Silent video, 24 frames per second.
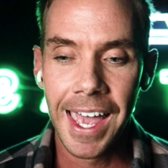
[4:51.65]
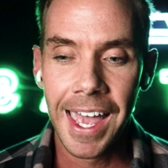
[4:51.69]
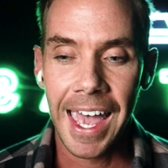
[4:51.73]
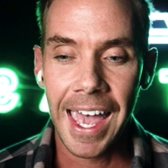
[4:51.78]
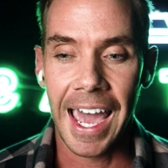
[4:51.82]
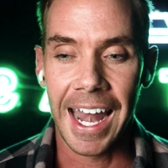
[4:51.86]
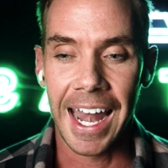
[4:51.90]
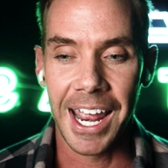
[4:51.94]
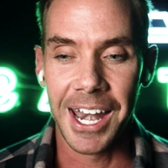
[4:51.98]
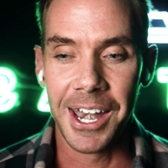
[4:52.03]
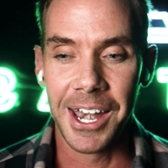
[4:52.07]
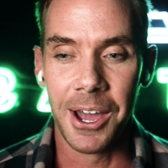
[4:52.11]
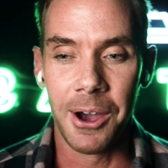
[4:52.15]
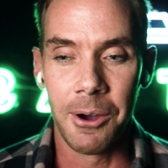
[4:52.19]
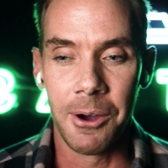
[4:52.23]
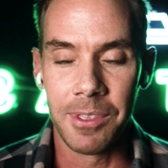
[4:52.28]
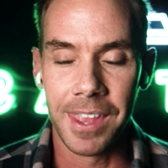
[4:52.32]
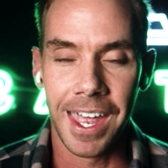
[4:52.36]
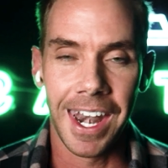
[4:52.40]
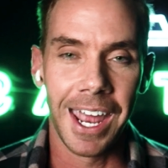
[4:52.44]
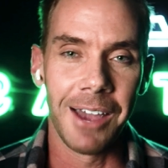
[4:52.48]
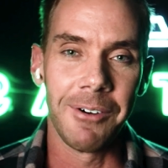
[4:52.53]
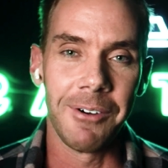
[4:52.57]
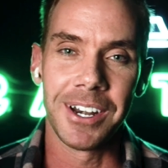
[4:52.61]
Had I known
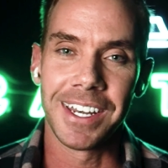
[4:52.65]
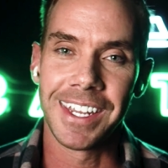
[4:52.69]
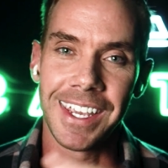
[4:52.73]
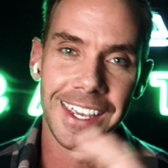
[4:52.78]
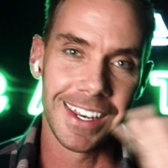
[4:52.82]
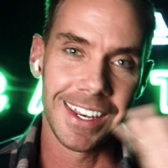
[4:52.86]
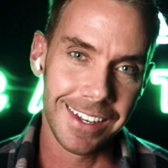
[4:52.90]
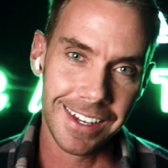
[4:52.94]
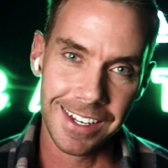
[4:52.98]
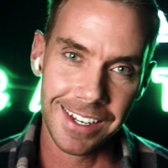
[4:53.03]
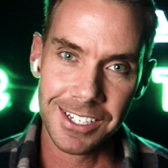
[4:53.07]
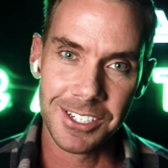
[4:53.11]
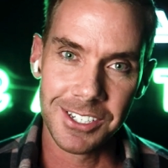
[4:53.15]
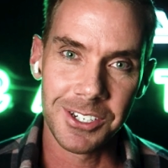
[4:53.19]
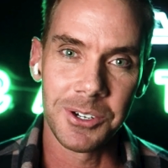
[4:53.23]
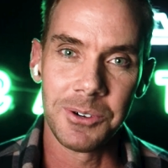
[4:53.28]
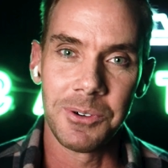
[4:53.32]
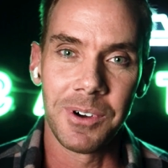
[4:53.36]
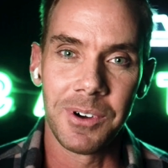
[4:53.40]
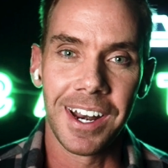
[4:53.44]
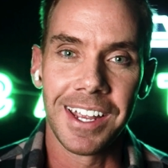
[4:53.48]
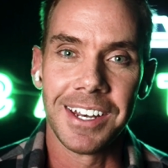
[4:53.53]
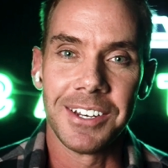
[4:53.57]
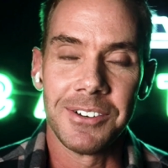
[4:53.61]
that I would get into
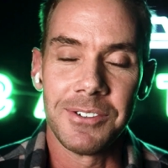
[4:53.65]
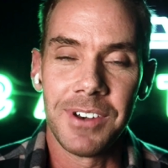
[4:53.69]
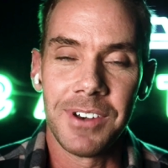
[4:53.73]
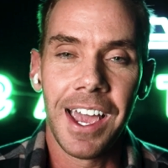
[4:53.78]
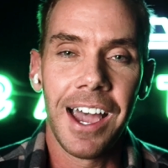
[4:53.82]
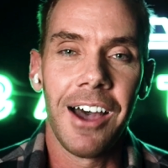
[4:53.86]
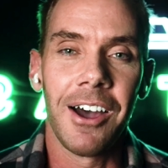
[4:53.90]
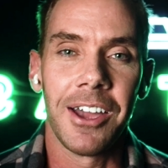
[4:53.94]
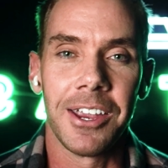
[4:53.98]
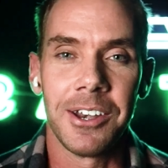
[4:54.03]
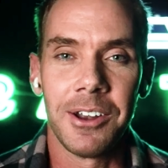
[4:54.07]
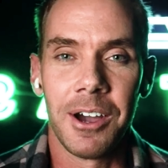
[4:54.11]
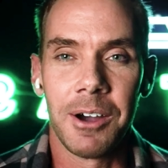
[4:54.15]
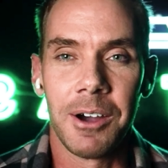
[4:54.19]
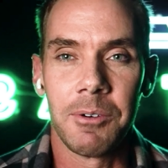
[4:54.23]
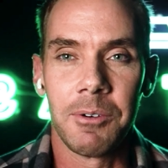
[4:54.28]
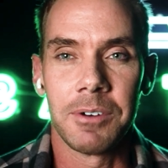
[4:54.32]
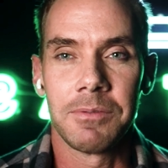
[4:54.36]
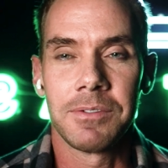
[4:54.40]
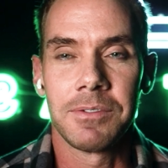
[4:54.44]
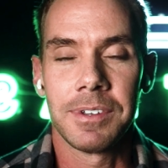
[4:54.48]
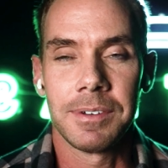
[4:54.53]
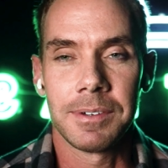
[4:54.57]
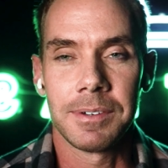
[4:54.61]
what I do now, I you know I would
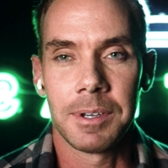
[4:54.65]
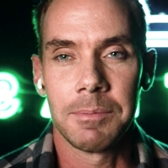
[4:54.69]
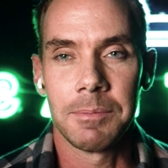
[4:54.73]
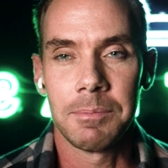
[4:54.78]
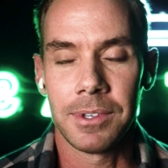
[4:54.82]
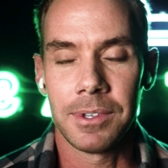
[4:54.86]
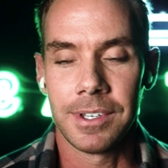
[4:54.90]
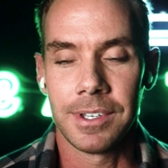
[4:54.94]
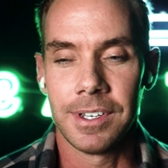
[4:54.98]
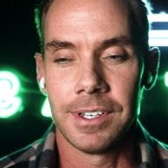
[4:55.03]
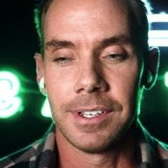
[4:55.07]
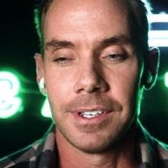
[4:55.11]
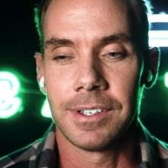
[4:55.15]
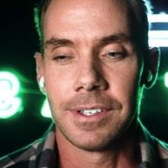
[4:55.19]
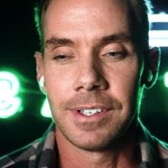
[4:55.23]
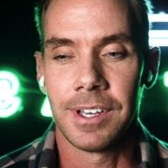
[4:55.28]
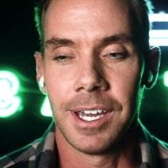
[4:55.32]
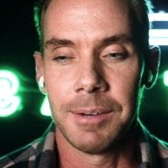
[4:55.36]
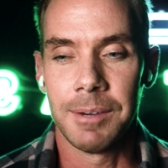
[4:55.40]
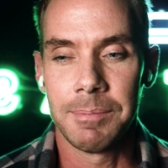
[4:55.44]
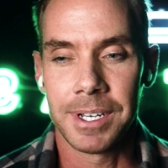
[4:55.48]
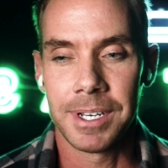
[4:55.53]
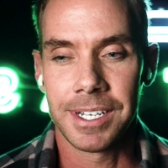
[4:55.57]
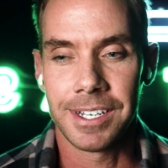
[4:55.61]
have completely
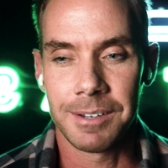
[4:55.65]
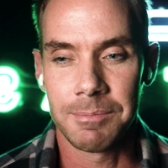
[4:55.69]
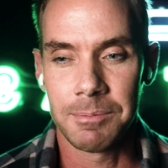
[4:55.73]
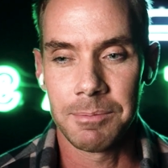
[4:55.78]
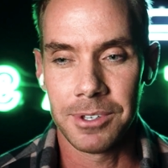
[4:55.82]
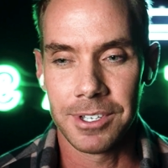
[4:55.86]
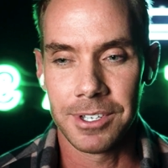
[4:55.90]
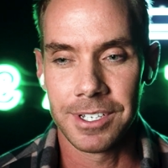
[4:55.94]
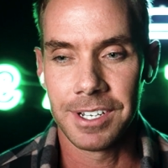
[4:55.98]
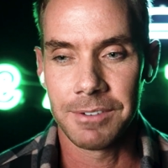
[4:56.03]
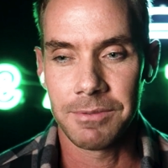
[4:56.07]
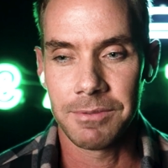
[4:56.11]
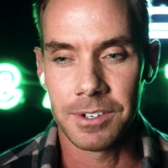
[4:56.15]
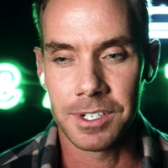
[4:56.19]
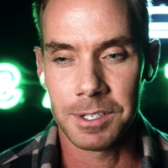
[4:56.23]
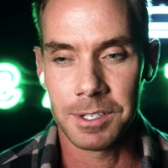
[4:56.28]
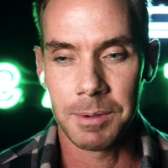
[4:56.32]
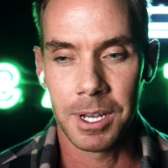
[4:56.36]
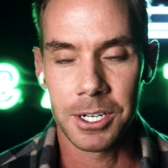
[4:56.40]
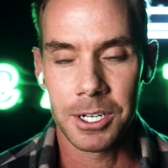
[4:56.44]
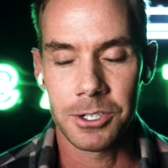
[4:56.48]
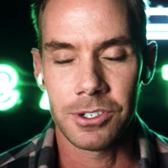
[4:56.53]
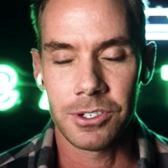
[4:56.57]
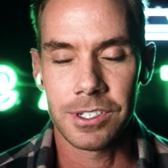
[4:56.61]
uh, picked a completely different
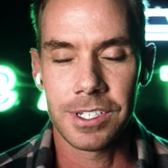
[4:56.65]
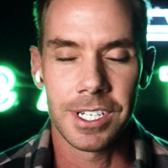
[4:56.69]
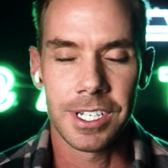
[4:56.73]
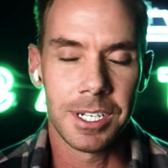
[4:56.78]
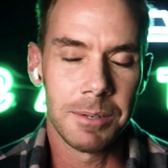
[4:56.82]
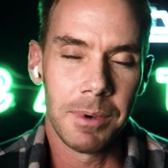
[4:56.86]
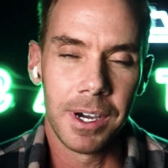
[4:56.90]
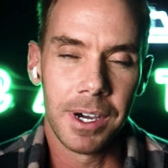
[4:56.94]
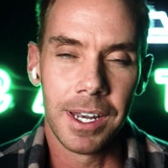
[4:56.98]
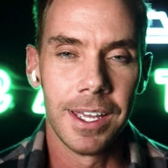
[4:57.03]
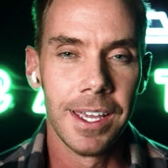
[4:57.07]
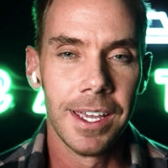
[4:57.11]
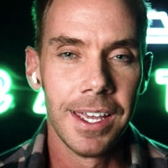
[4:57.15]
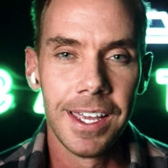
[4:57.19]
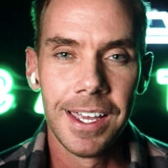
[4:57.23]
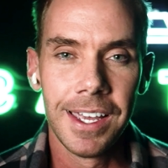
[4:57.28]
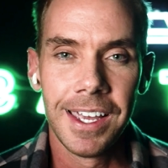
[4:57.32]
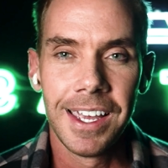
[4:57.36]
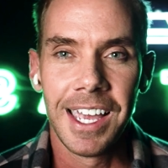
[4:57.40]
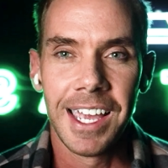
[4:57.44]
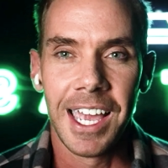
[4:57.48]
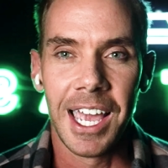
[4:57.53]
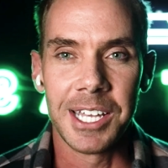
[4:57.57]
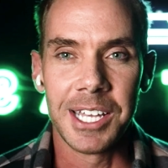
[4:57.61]
specialty, but.
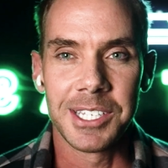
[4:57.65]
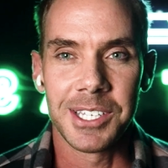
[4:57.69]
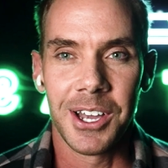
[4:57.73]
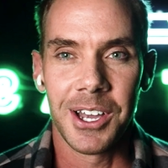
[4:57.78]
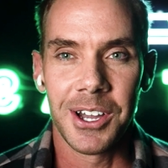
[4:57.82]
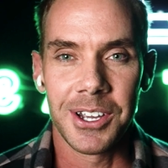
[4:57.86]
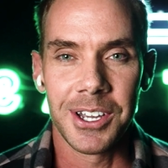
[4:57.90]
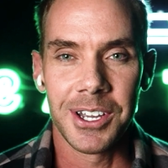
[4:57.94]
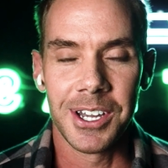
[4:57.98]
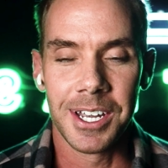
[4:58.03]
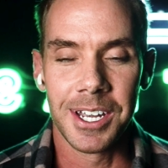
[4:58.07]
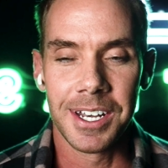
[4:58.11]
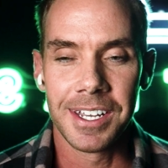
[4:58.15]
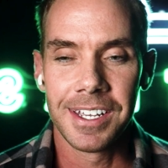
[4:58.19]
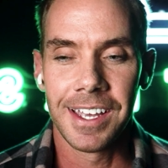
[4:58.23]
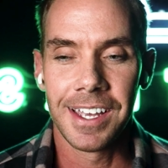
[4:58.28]
It's all good.